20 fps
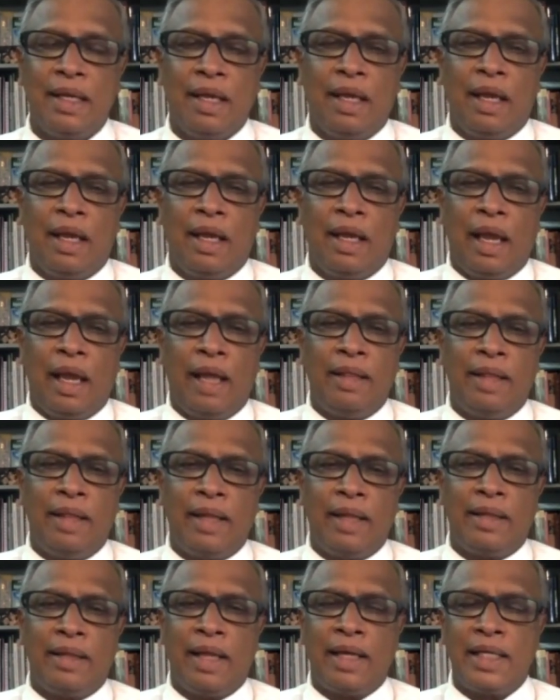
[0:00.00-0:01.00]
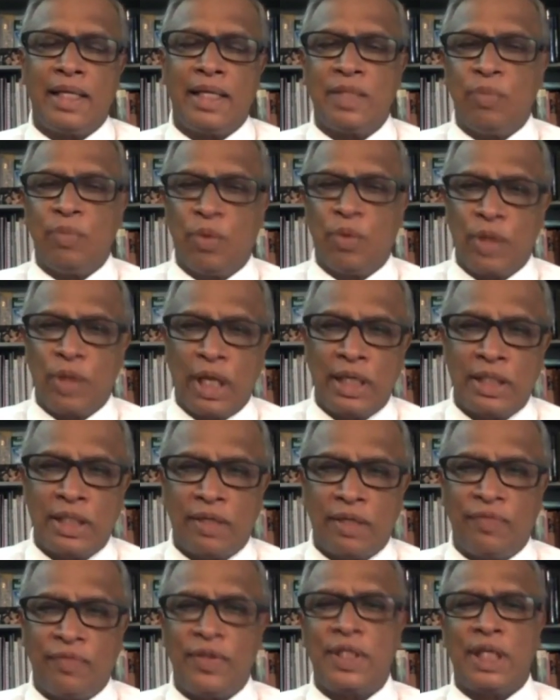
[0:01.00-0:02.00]
and that is more than
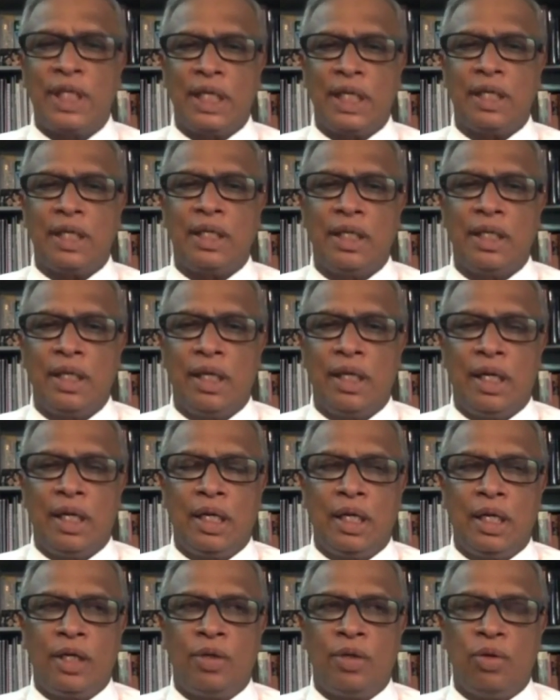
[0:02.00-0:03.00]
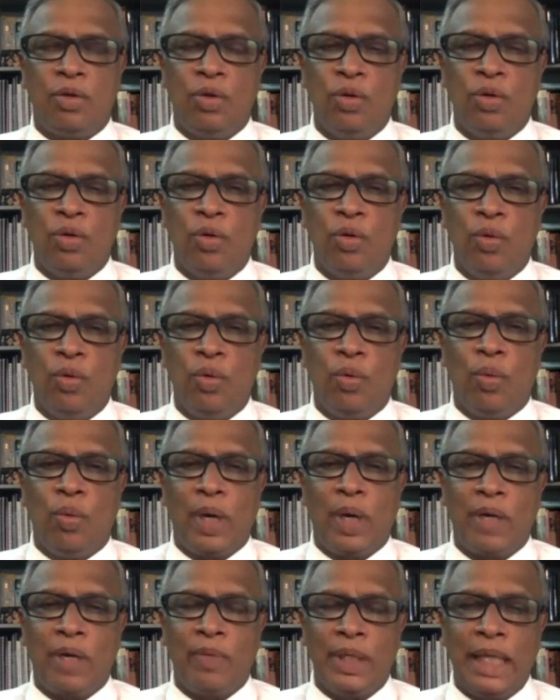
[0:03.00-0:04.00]
sufficient to do
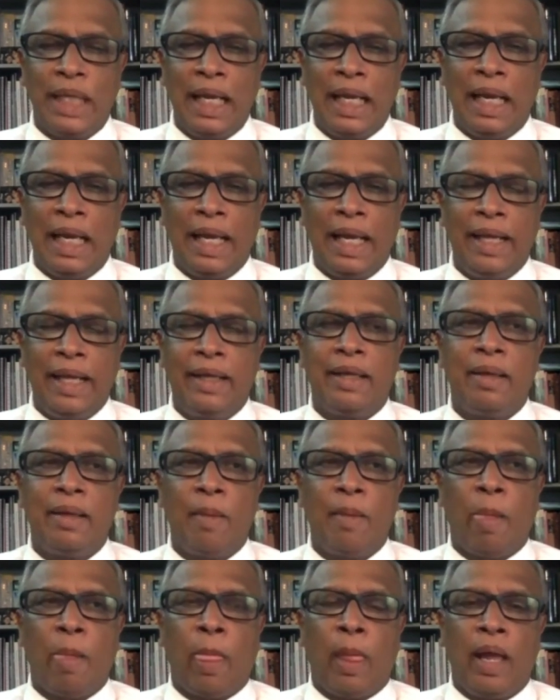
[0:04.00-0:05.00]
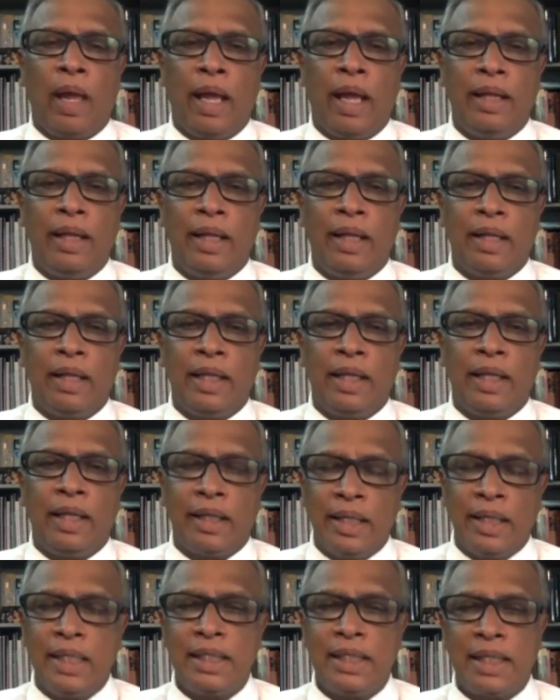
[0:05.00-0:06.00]
whatever they like, and that the
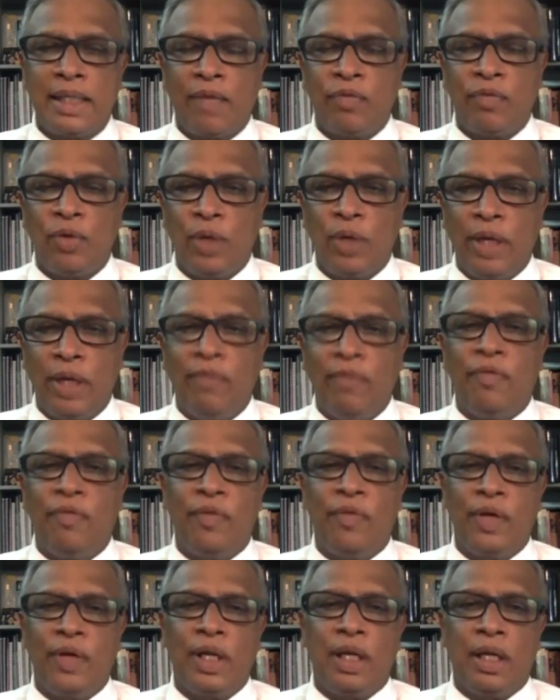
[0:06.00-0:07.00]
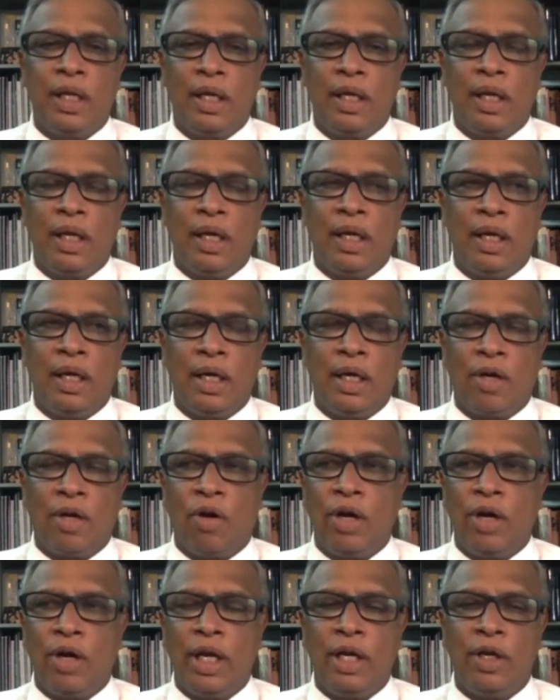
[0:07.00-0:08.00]
others have to live
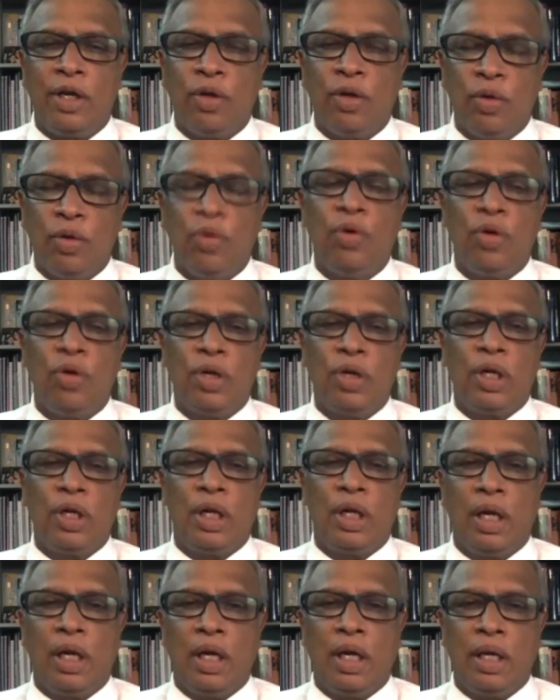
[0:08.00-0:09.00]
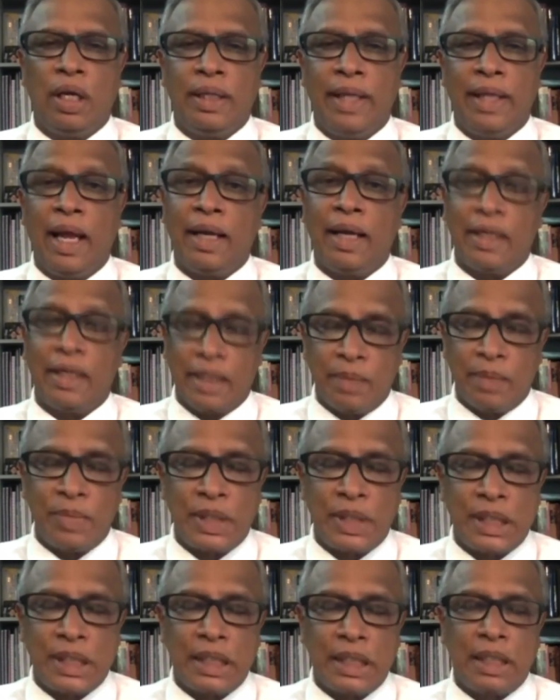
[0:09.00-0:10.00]
according to their
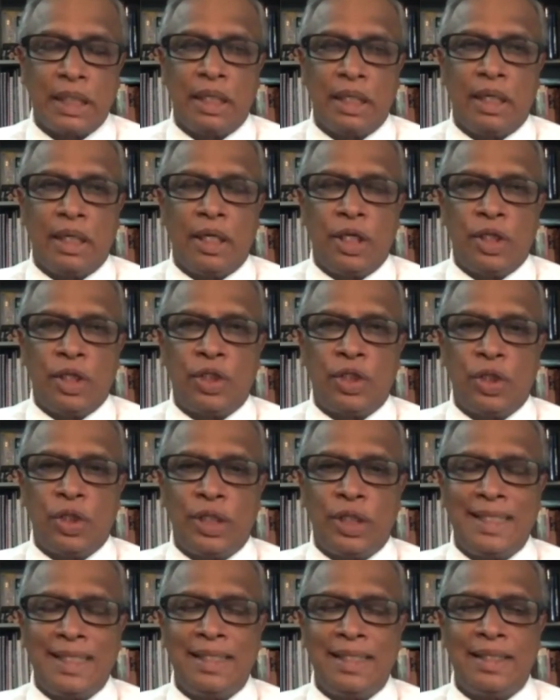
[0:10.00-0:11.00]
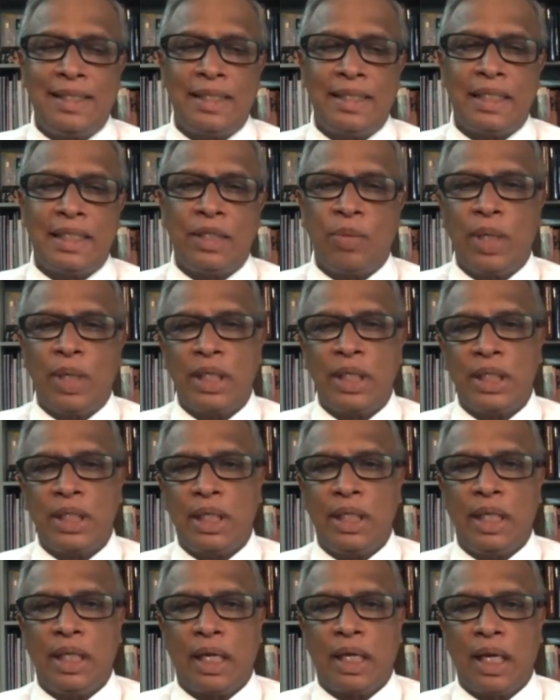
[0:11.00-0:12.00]
terms. So this is the situation
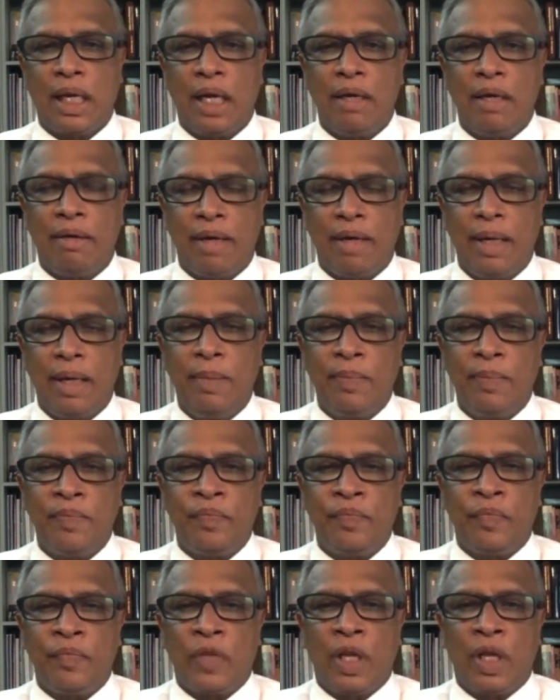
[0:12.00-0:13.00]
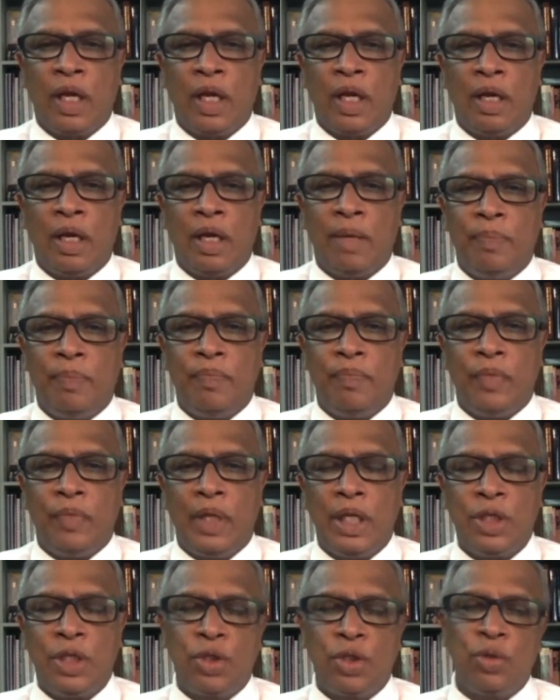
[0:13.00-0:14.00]
in the country. The
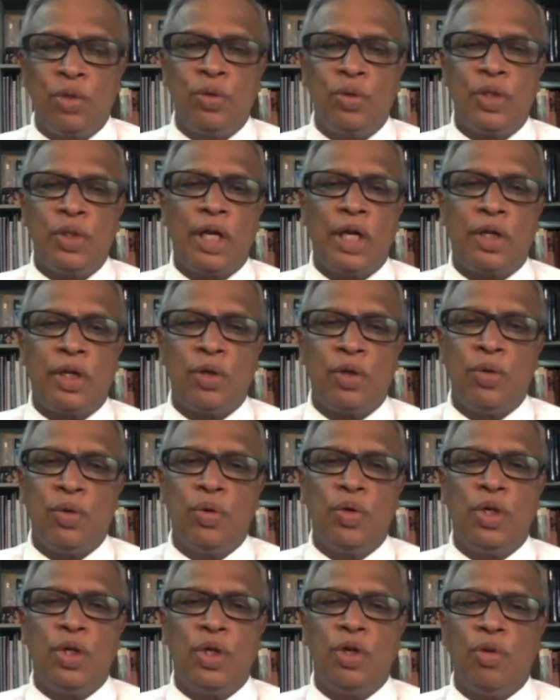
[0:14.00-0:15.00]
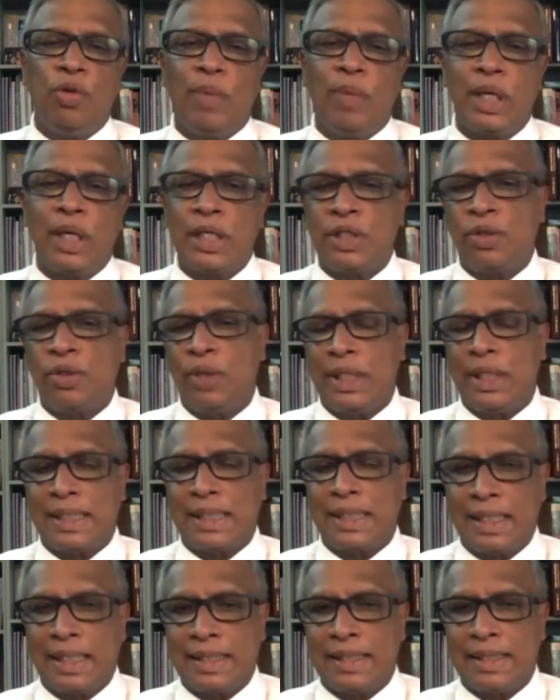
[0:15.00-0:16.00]
issues are too numerous to
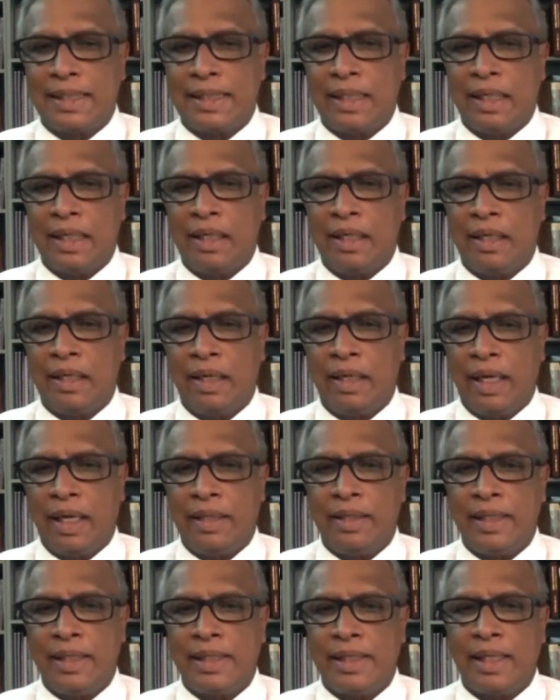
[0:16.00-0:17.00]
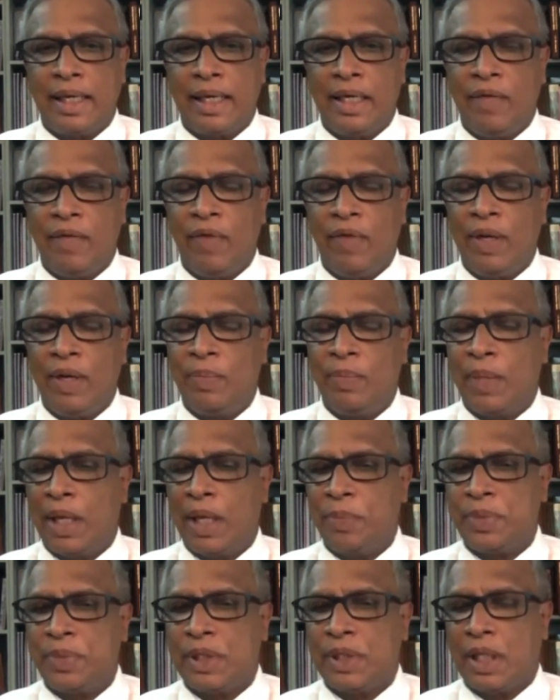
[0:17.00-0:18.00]
discuss at this side event.
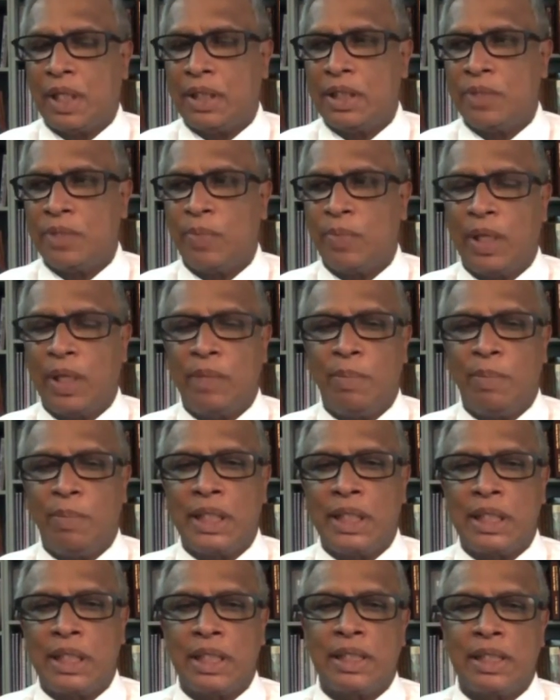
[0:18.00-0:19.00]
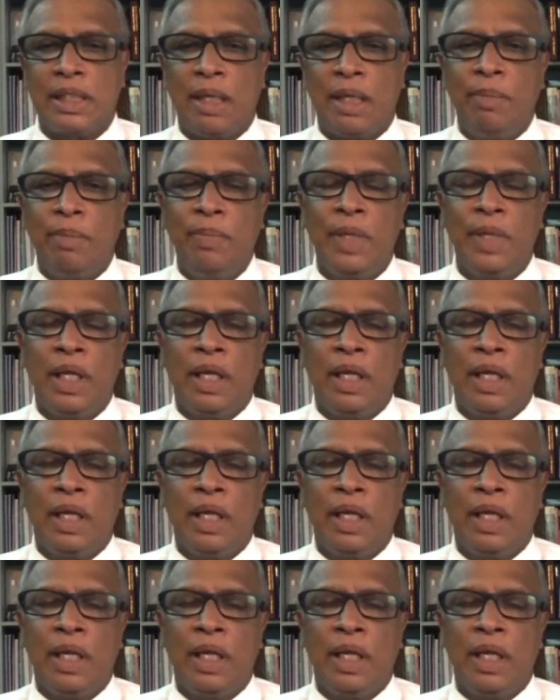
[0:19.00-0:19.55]
Perhaps others might mention some.